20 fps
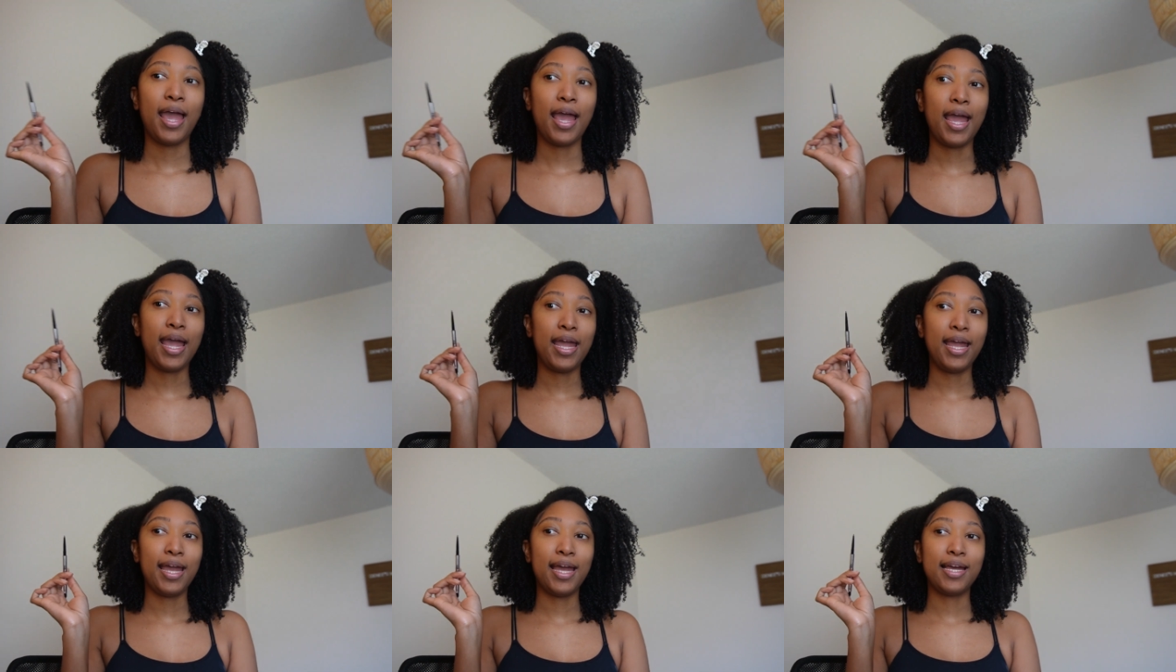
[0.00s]

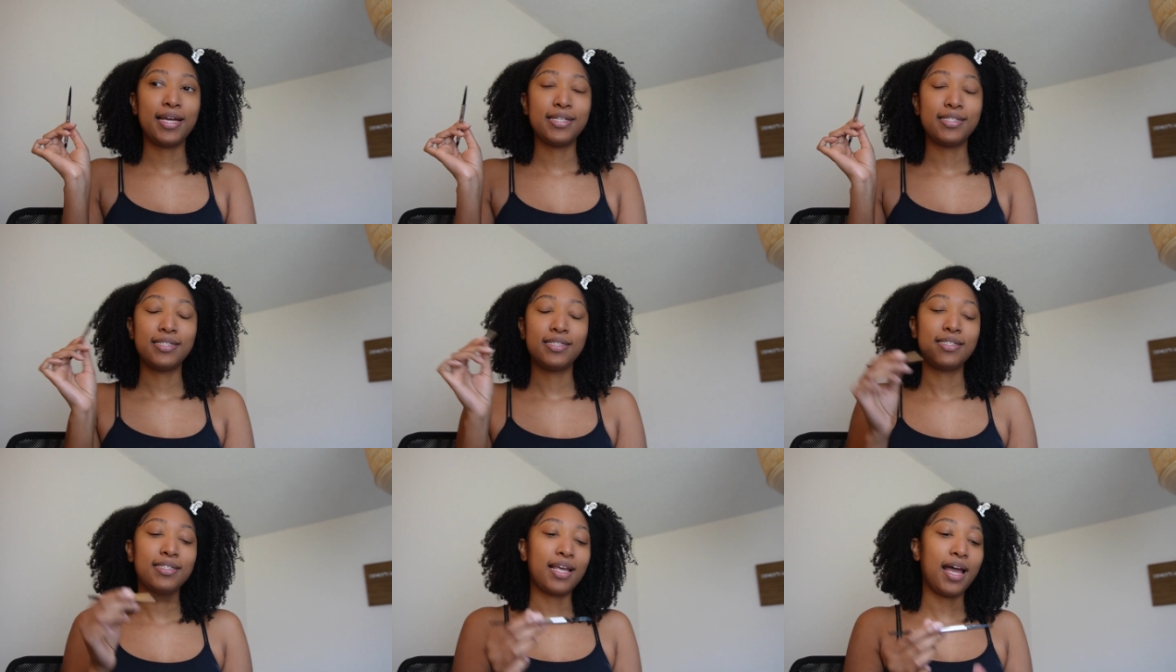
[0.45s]

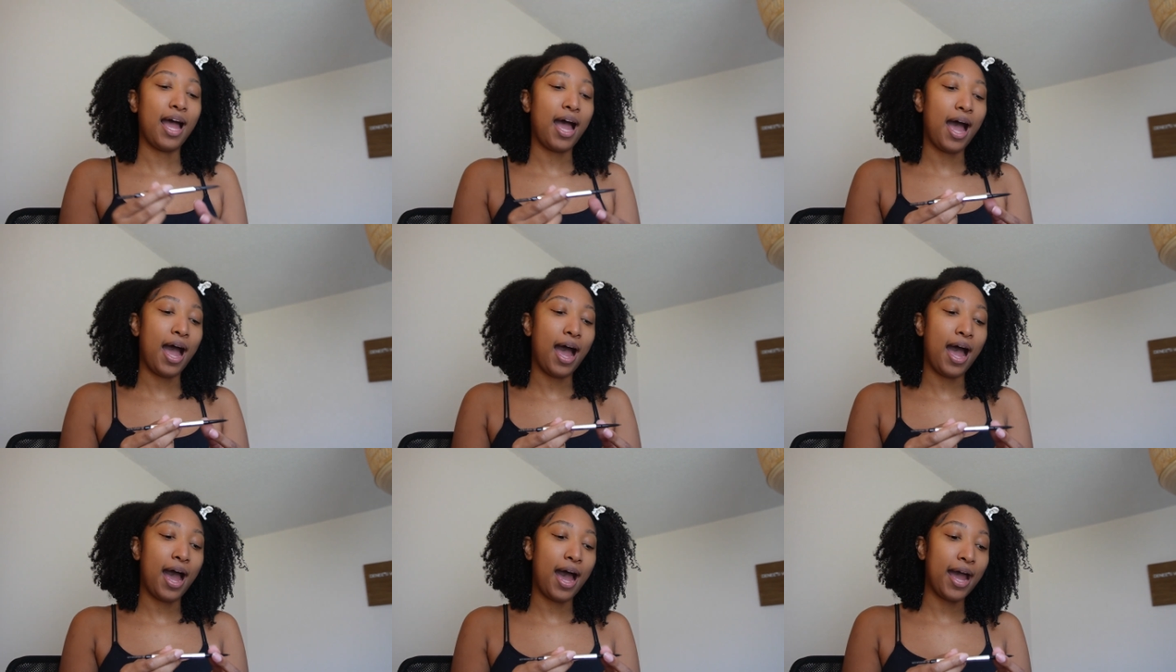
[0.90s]
And
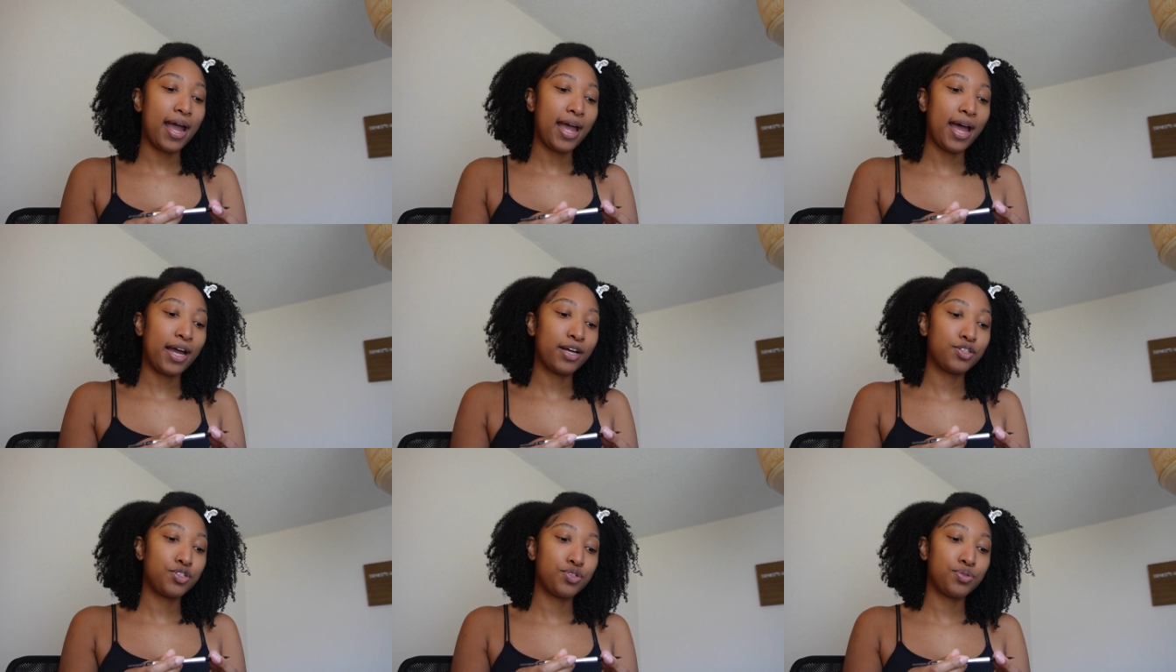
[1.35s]
I
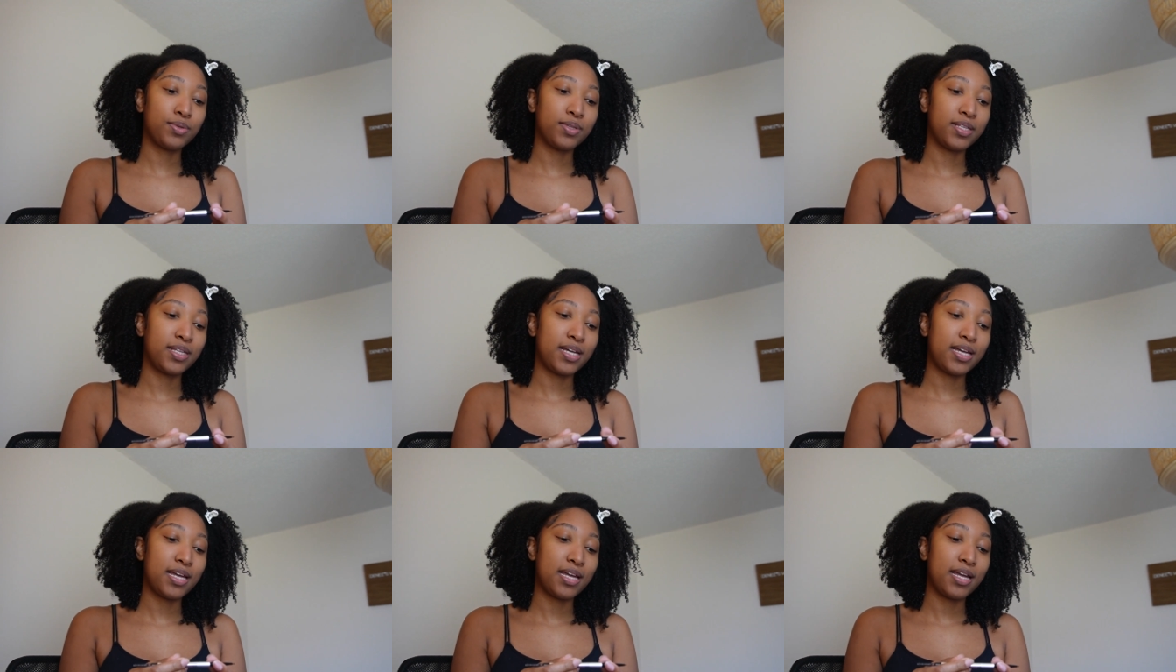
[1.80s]

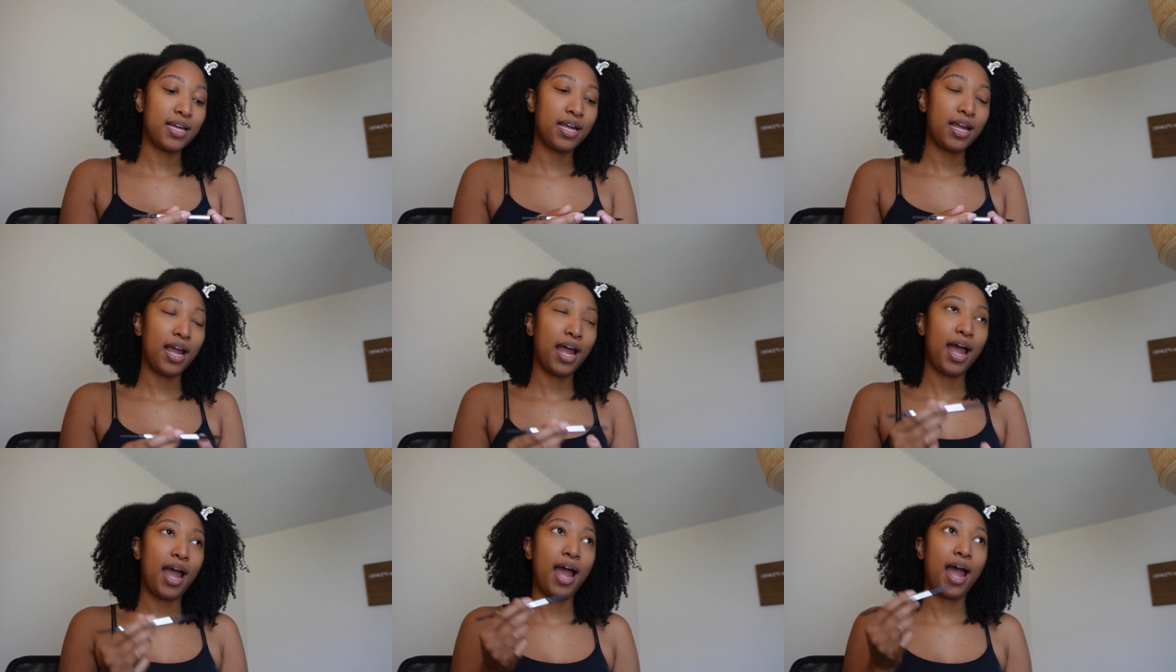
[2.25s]

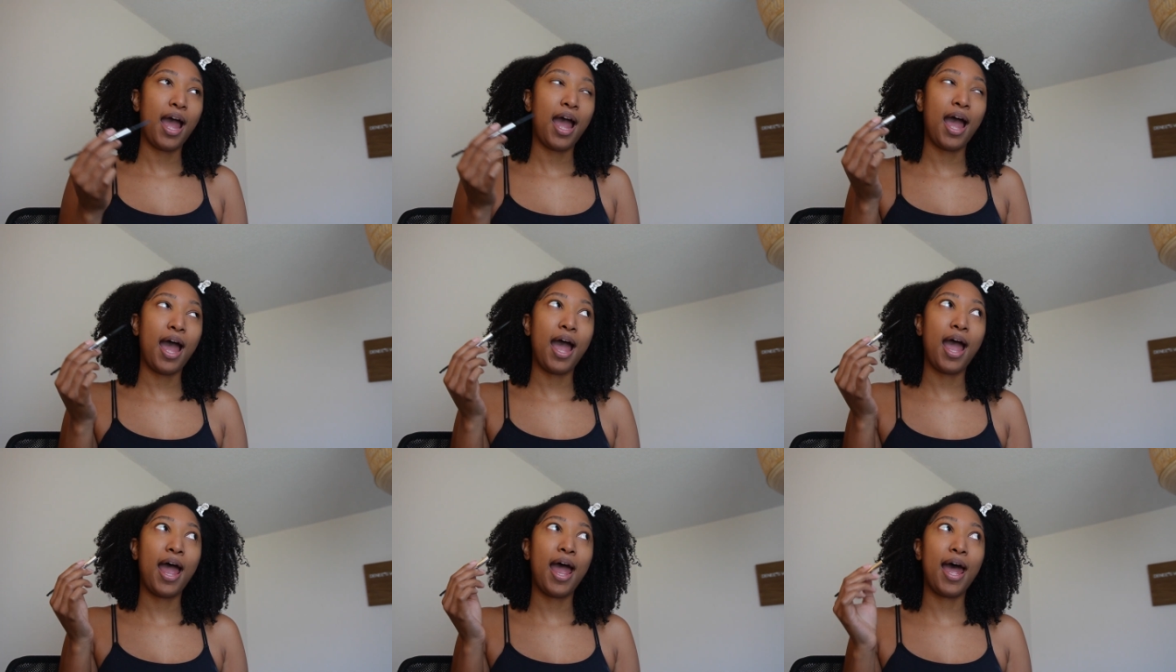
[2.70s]
actually
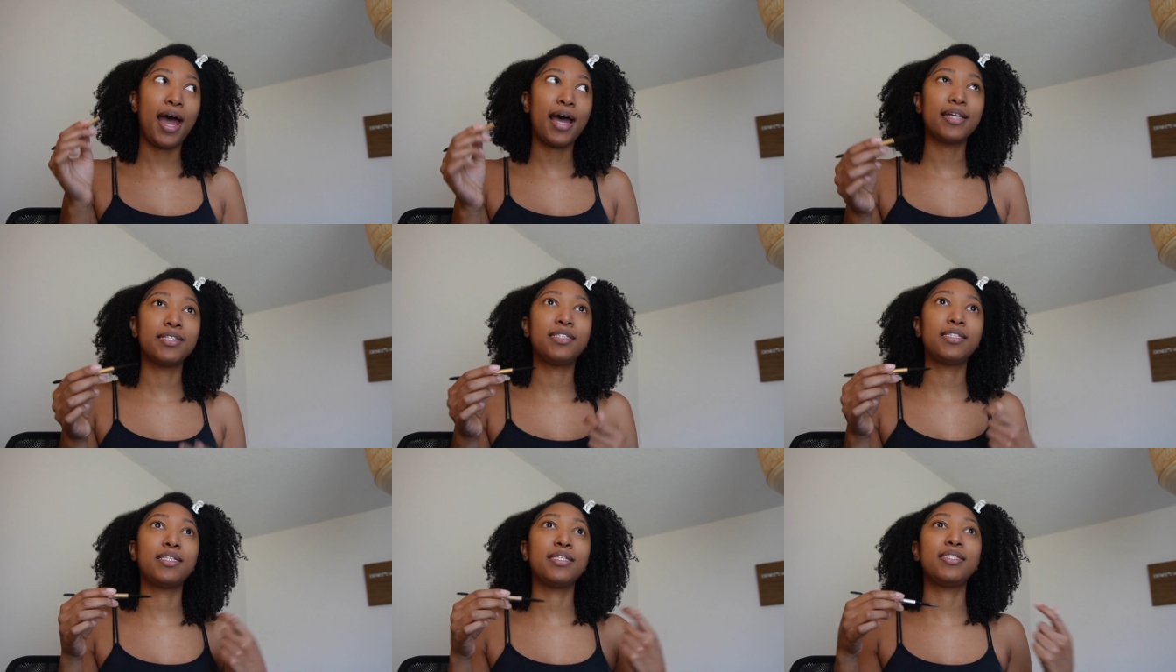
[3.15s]

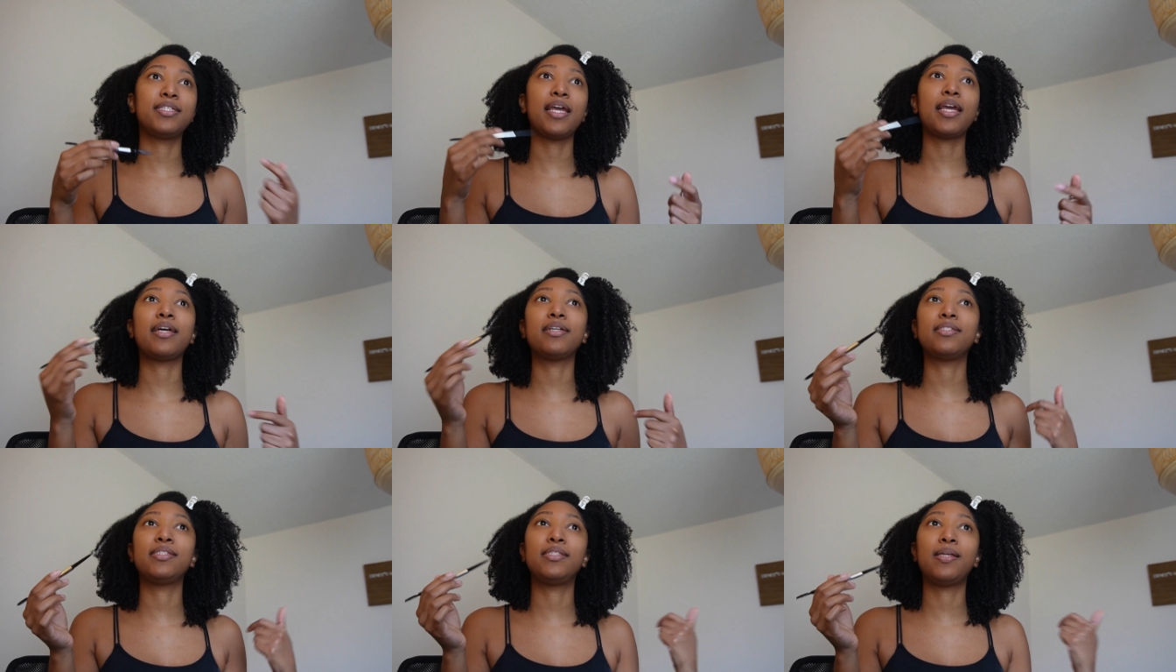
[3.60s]
had to
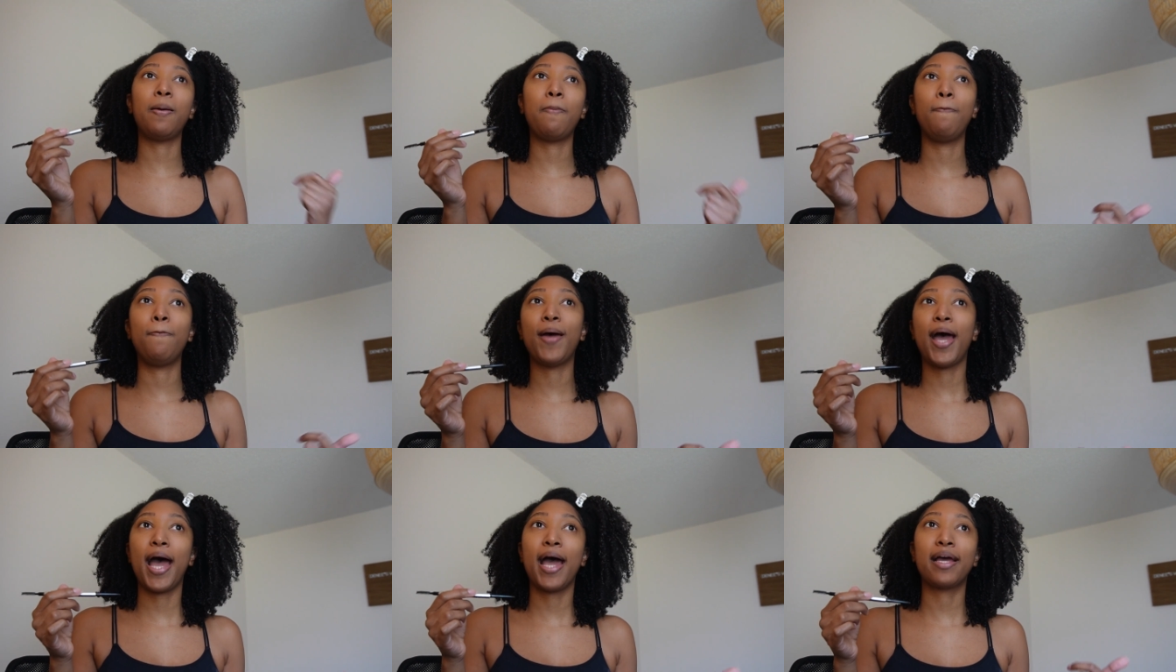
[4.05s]
take a
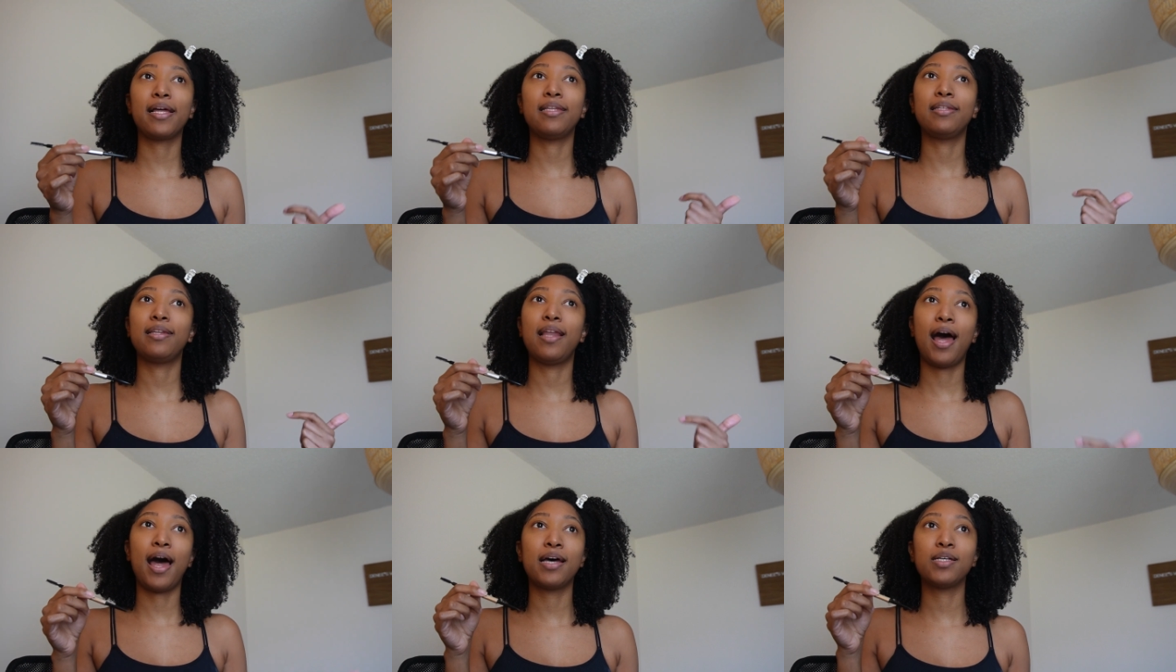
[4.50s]
step back
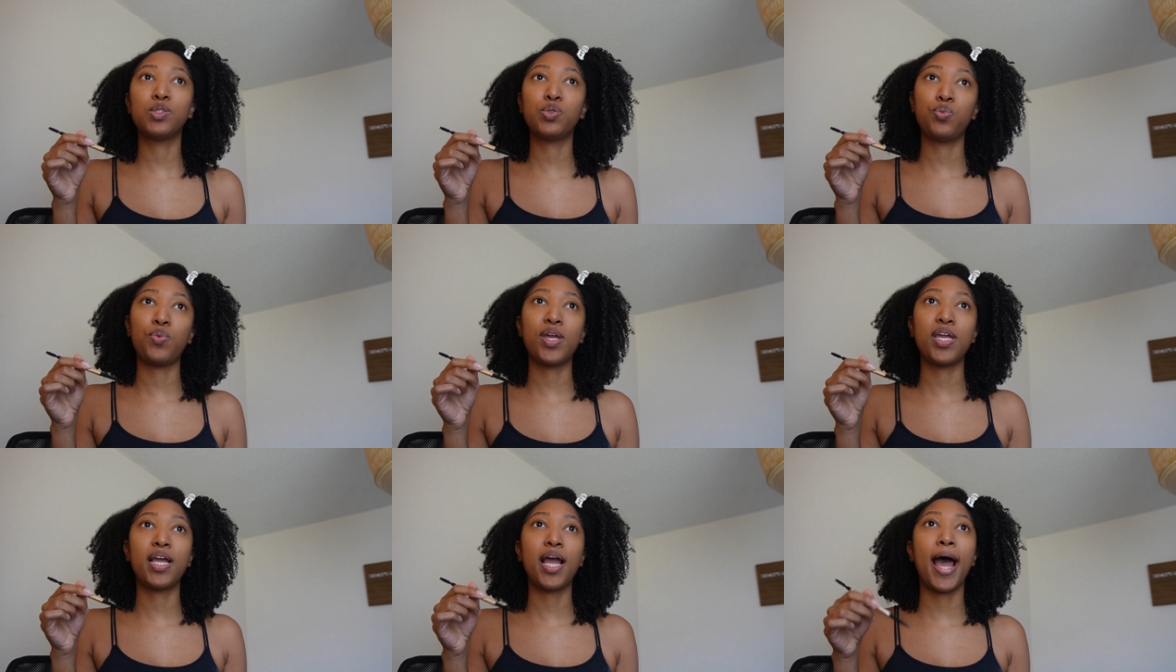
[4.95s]
last
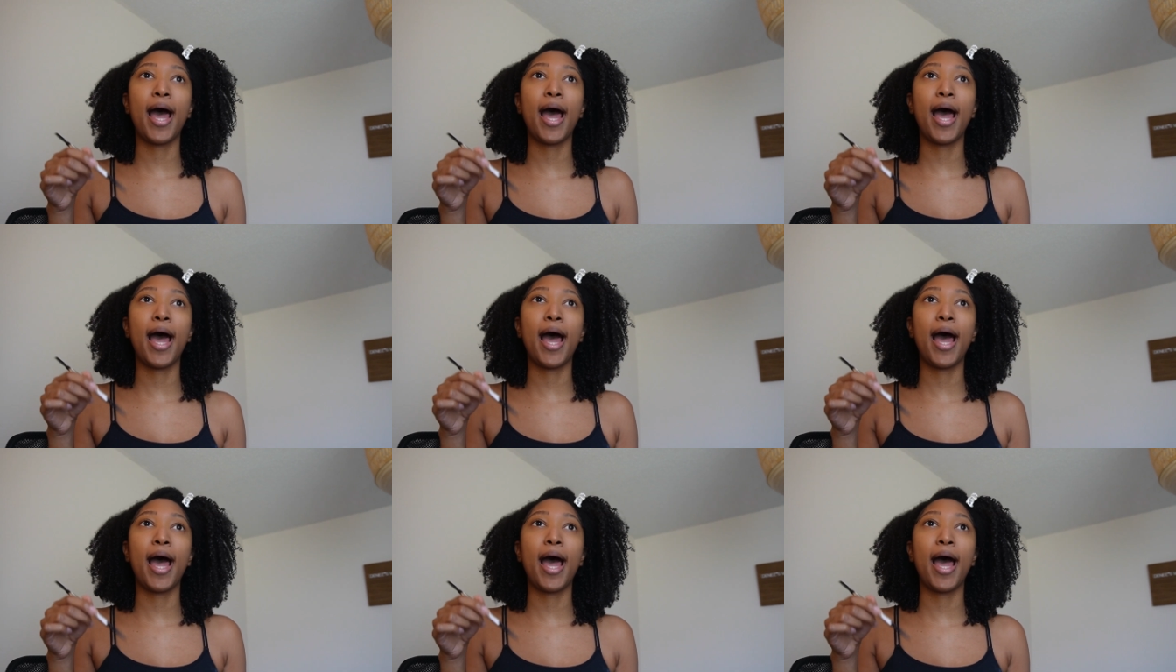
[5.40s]
week.